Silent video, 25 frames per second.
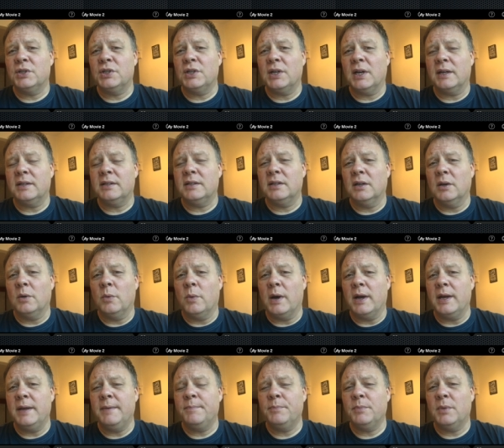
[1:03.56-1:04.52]
chatting
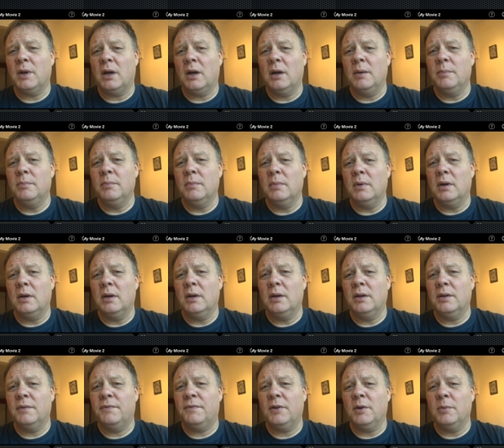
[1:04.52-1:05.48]
away. I'm
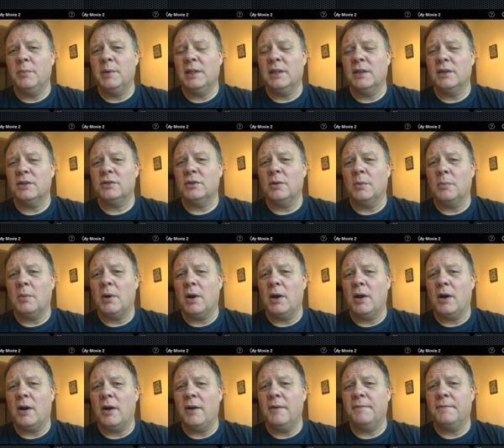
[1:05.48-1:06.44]
uh, filming this on my
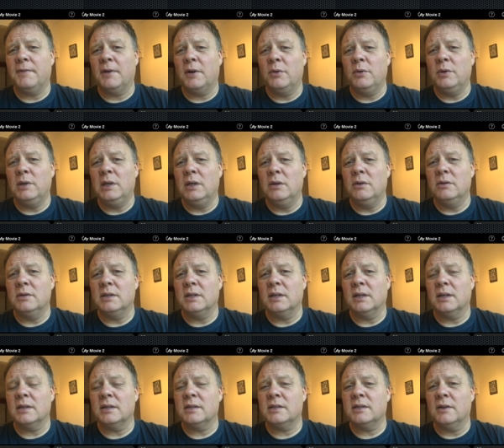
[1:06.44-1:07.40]
iPhone
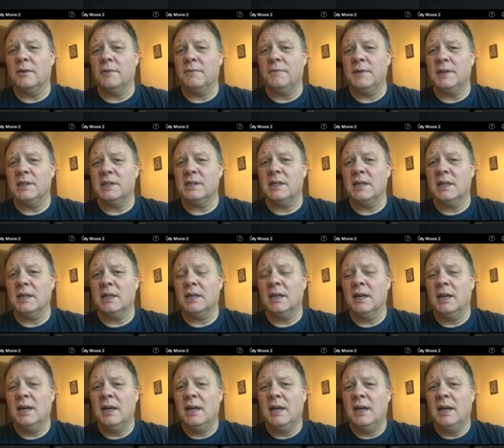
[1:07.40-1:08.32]
using a selfie stick.